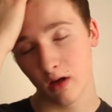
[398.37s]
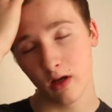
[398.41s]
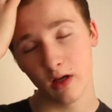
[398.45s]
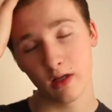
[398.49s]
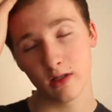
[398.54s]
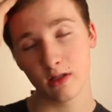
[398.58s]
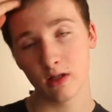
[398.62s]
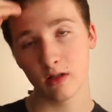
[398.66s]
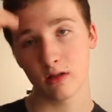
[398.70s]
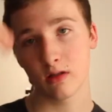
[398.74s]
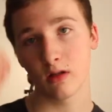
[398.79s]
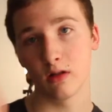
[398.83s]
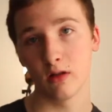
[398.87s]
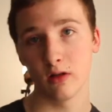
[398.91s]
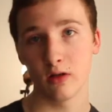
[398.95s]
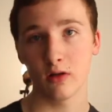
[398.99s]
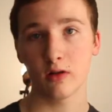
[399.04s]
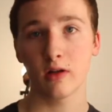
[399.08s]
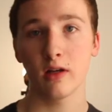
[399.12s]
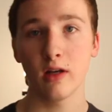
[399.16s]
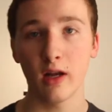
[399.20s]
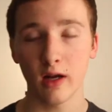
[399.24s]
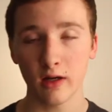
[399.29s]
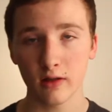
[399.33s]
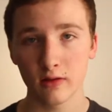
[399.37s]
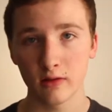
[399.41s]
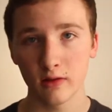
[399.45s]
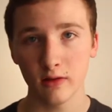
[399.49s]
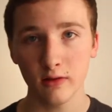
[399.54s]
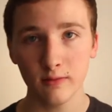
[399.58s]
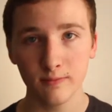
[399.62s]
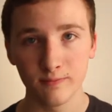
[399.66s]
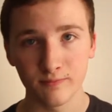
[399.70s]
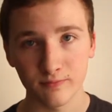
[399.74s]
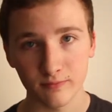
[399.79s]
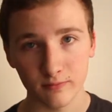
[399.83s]
It's just a little
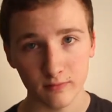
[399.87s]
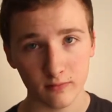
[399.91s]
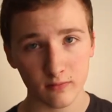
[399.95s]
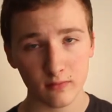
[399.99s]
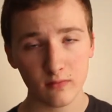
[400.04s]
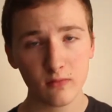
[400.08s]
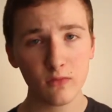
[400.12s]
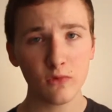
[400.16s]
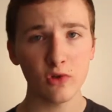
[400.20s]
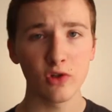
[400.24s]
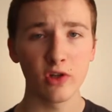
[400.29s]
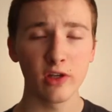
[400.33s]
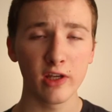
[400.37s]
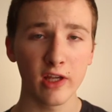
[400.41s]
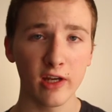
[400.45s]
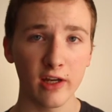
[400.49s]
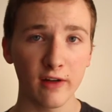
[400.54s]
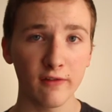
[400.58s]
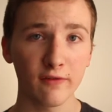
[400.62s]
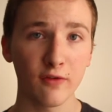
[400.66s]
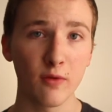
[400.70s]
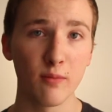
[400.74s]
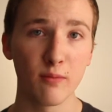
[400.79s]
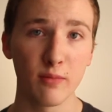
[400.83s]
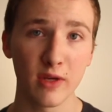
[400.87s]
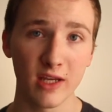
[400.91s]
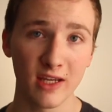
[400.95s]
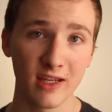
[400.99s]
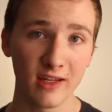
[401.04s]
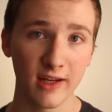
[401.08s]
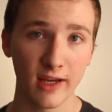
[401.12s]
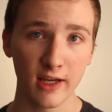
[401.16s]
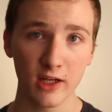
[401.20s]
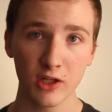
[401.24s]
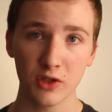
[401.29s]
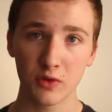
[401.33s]
connector. You get it from
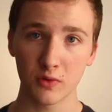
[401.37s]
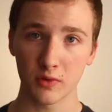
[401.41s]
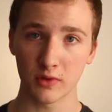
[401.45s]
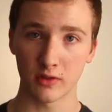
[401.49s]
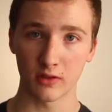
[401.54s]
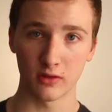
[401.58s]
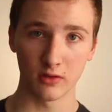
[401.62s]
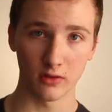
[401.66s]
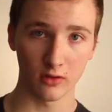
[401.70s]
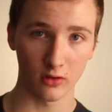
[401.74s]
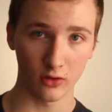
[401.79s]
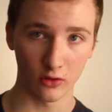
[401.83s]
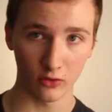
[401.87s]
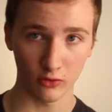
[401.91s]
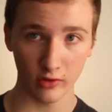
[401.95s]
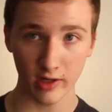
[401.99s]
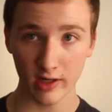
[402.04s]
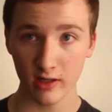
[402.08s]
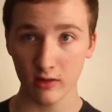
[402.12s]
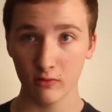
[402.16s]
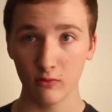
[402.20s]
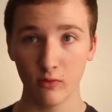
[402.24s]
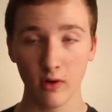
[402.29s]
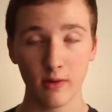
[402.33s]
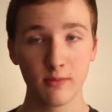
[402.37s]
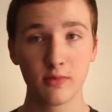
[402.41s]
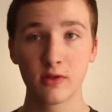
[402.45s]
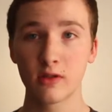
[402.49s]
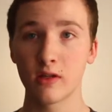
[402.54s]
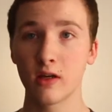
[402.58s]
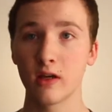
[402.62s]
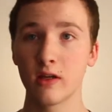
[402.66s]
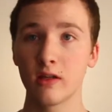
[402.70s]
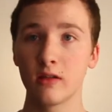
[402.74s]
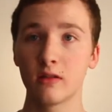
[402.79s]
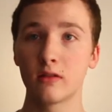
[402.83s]
B&H, which is a great
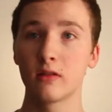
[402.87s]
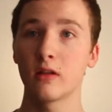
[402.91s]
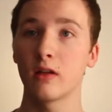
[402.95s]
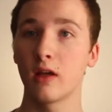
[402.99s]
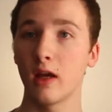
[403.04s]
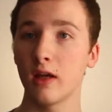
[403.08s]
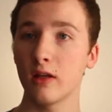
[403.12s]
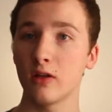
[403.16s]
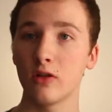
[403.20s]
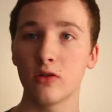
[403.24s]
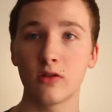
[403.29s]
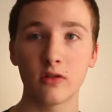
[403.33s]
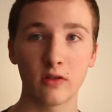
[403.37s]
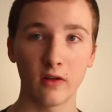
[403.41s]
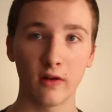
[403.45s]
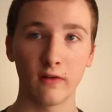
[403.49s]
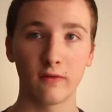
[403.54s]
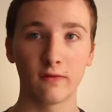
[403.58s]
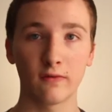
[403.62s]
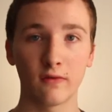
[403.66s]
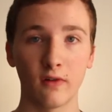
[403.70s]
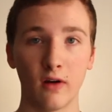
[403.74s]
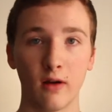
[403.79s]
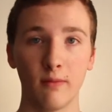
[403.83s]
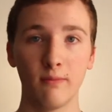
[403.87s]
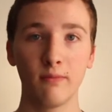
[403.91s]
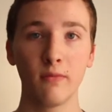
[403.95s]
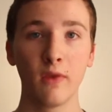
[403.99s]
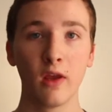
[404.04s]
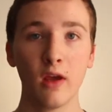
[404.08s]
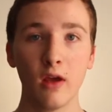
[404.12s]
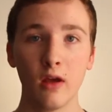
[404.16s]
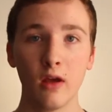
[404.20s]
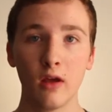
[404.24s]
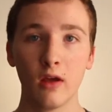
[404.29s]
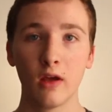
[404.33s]
website to get your stuff from,
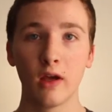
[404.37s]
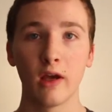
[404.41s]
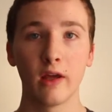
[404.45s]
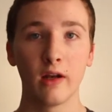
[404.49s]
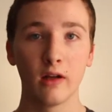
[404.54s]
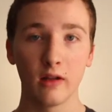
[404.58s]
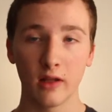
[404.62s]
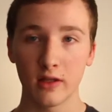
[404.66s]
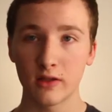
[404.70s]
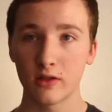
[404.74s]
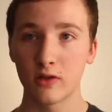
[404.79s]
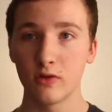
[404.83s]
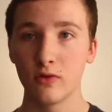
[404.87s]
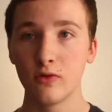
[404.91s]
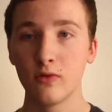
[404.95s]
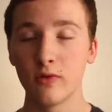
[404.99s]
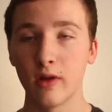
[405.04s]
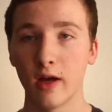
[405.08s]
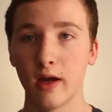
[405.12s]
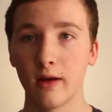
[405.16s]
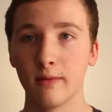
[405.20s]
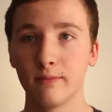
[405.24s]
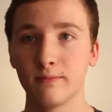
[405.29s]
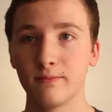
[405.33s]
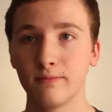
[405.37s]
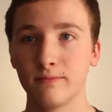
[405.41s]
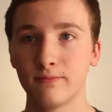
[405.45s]
and it lets you do that.